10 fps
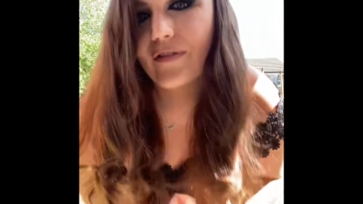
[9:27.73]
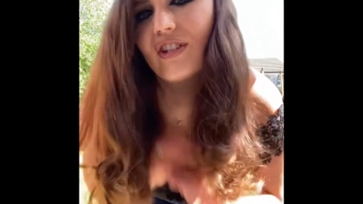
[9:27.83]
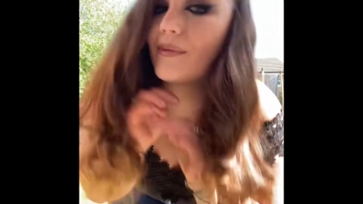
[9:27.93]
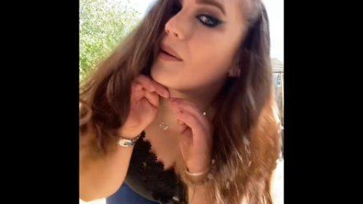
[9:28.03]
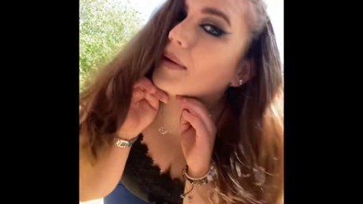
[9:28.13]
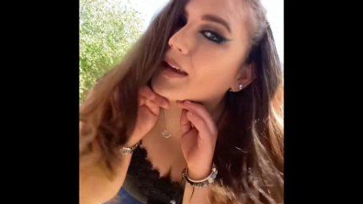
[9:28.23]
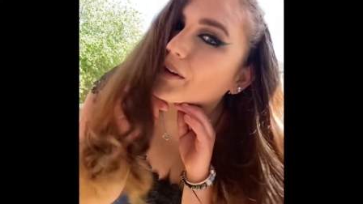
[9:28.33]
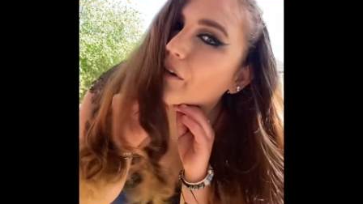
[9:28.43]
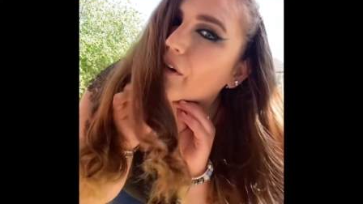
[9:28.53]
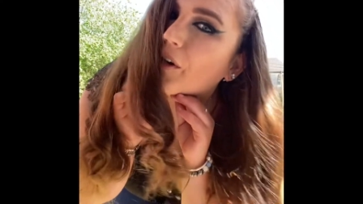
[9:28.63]
done my
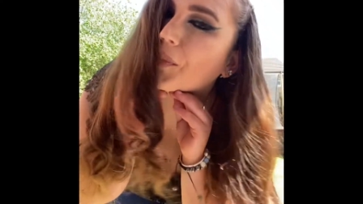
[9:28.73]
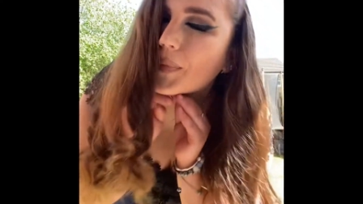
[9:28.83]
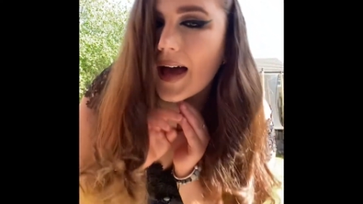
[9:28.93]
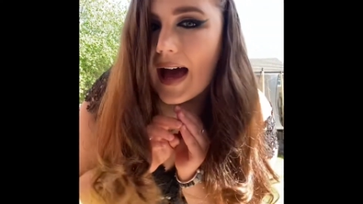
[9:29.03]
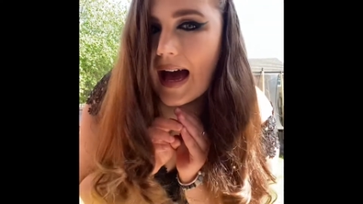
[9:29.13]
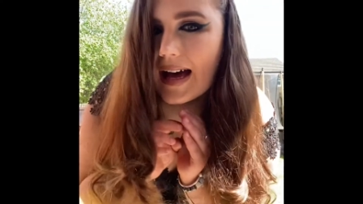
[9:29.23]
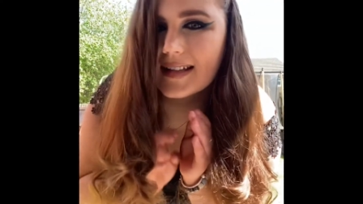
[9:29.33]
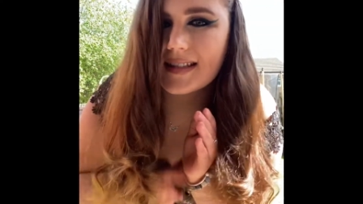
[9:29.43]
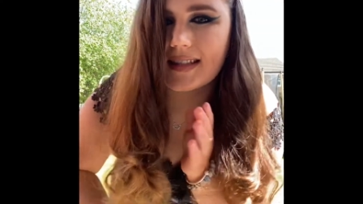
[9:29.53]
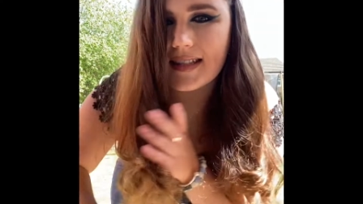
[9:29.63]
makeup
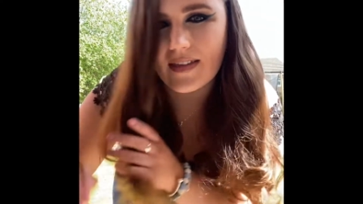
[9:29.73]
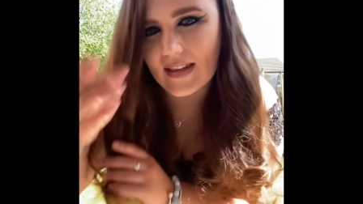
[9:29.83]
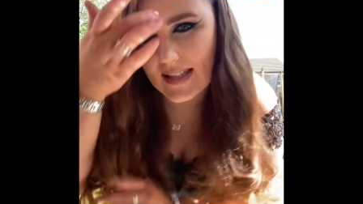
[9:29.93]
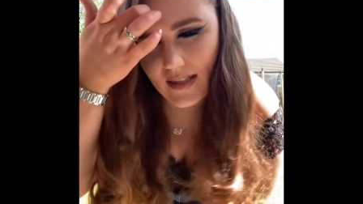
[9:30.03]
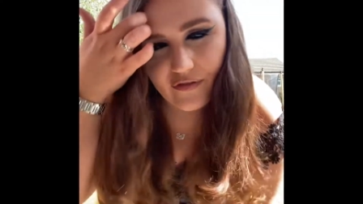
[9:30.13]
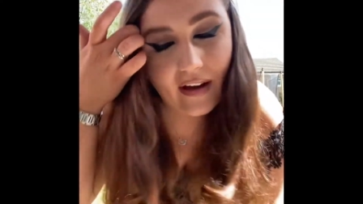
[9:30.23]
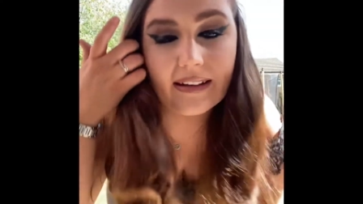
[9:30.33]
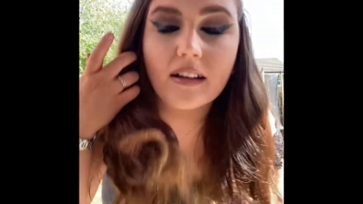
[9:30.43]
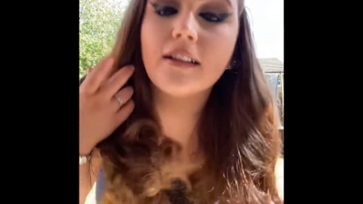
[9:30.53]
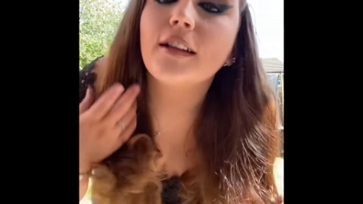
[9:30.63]
and this is the
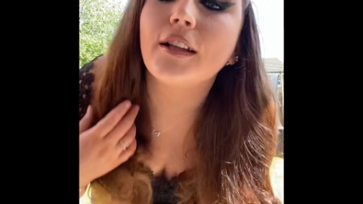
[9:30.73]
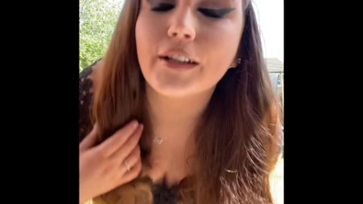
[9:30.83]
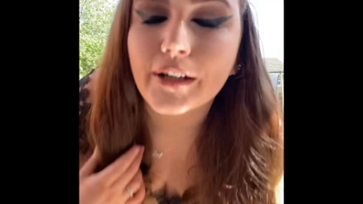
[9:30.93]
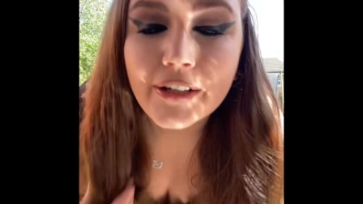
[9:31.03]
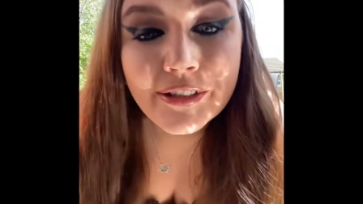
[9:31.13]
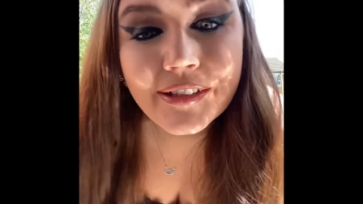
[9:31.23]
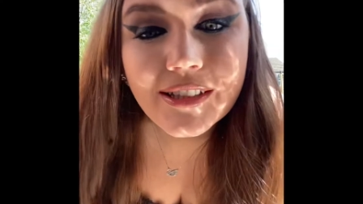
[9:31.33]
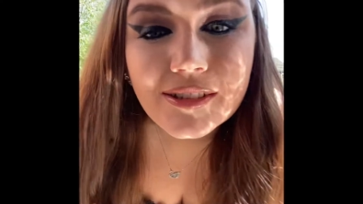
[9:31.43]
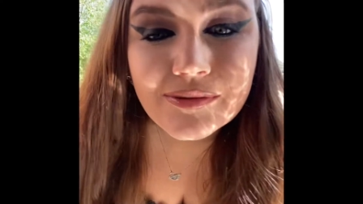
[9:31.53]
final look.